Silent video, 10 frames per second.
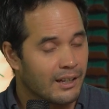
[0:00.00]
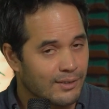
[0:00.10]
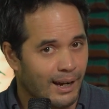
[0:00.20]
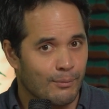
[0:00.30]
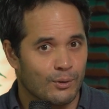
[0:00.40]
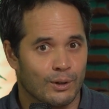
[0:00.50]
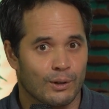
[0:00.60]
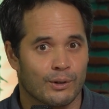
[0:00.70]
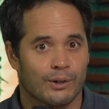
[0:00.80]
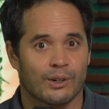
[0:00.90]
Time will
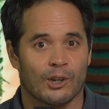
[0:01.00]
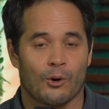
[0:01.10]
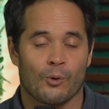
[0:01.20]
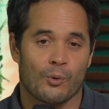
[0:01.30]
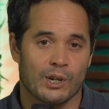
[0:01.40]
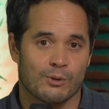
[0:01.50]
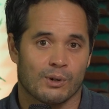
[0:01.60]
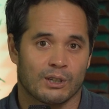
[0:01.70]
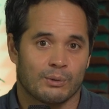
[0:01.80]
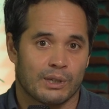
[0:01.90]
learn which
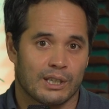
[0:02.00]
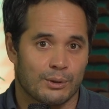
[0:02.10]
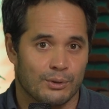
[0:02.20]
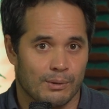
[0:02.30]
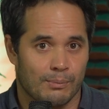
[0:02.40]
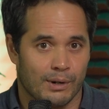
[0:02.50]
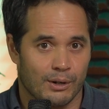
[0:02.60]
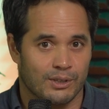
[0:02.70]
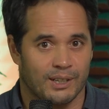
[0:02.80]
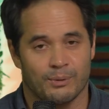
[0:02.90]
one we use
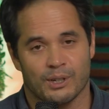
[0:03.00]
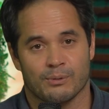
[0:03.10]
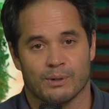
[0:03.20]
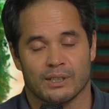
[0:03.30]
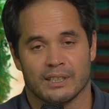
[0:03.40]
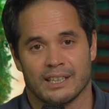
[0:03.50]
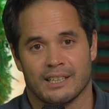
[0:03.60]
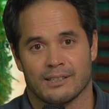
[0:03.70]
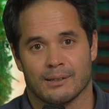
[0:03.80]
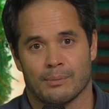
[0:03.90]
most and which one
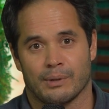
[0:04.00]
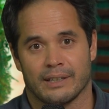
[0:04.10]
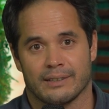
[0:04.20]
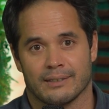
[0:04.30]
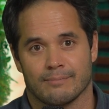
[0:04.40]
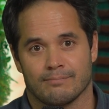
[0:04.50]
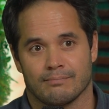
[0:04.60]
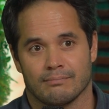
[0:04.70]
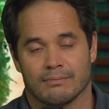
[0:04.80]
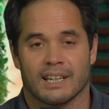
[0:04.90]
is a bit
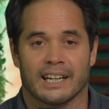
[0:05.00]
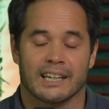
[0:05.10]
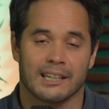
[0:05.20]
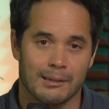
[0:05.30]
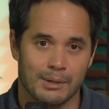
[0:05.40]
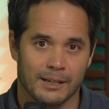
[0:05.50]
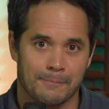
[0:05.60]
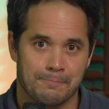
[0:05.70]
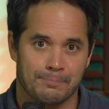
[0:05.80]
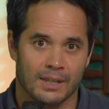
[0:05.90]
like a gimmick.
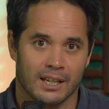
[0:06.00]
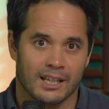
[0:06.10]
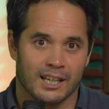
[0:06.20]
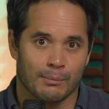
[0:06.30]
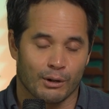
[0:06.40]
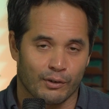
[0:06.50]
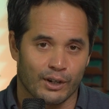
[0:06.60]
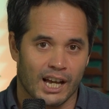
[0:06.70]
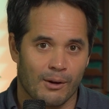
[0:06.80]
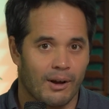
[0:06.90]
But for
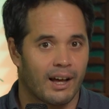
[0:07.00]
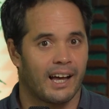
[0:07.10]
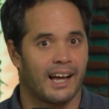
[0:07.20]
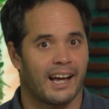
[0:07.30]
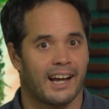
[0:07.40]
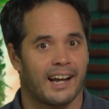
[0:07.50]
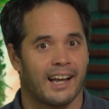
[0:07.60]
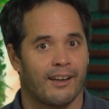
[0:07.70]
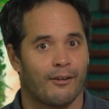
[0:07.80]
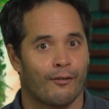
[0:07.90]
now,
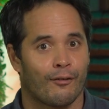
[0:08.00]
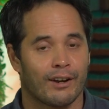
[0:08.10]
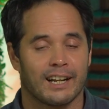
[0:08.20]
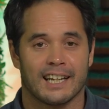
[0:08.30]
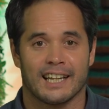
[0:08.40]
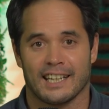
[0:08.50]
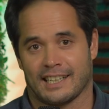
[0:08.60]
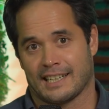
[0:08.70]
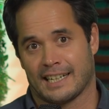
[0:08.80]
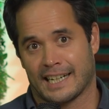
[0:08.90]
I really
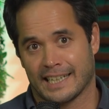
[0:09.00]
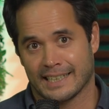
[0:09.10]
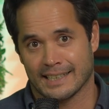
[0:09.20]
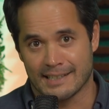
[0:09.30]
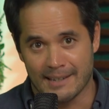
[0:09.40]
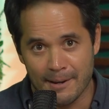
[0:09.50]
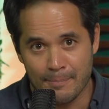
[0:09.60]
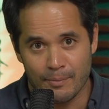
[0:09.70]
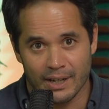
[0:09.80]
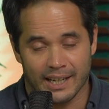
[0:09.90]
like
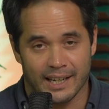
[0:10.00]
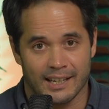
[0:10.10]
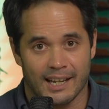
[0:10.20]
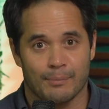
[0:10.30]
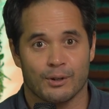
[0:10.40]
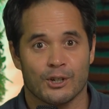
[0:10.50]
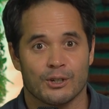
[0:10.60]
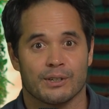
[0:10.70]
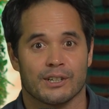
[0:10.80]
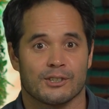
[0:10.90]
them, and I'm
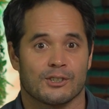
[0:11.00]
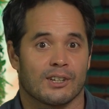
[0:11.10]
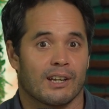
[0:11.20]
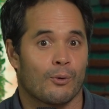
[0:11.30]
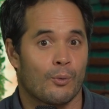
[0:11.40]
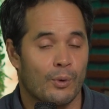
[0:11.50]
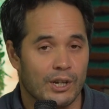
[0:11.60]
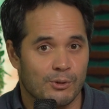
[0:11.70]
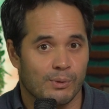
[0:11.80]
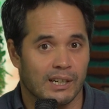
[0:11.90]
curious
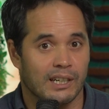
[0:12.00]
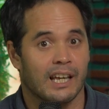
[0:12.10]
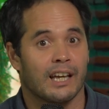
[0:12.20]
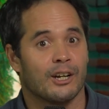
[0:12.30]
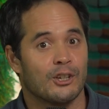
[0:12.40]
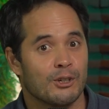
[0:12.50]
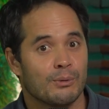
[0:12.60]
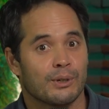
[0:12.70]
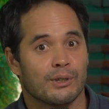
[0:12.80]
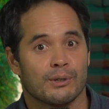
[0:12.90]
which one you
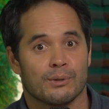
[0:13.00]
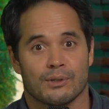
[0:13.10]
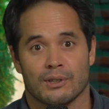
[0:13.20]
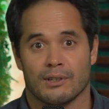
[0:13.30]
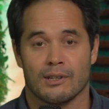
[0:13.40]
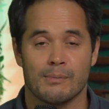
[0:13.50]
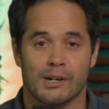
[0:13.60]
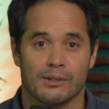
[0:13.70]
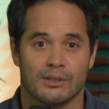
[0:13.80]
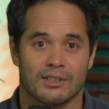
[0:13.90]
will use the
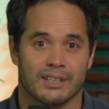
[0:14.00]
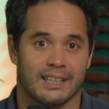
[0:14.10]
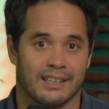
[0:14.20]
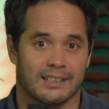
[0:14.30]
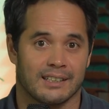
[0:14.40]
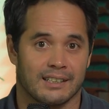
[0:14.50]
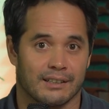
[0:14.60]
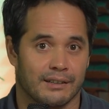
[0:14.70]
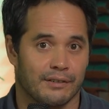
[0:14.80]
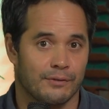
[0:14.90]
most in the
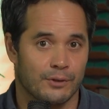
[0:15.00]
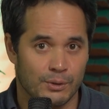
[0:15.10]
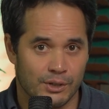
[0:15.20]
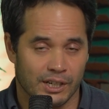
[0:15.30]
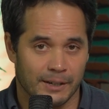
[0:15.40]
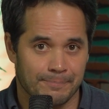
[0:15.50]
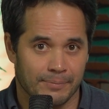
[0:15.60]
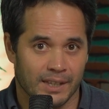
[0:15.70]
near future.